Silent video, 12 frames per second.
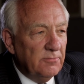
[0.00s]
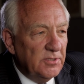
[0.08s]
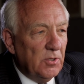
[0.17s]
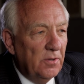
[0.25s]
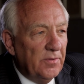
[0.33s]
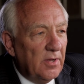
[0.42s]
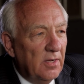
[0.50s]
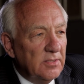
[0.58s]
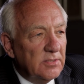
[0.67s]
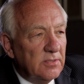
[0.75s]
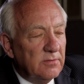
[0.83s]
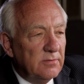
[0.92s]
It was on the
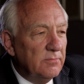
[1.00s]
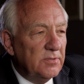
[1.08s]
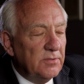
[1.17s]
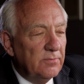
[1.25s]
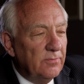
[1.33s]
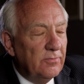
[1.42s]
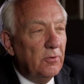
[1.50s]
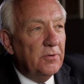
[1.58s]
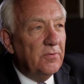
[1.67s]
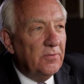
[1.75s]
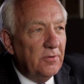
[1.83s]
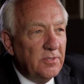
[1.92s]
Council, it was a vote
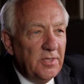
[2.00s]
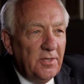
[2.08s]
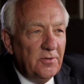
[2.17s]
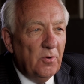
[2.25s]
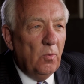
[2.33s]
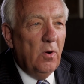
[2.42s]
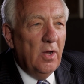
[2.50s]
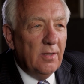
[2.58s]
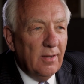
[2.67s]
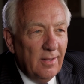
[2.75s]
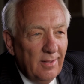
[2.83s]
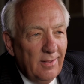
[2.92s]
of 13 to 1,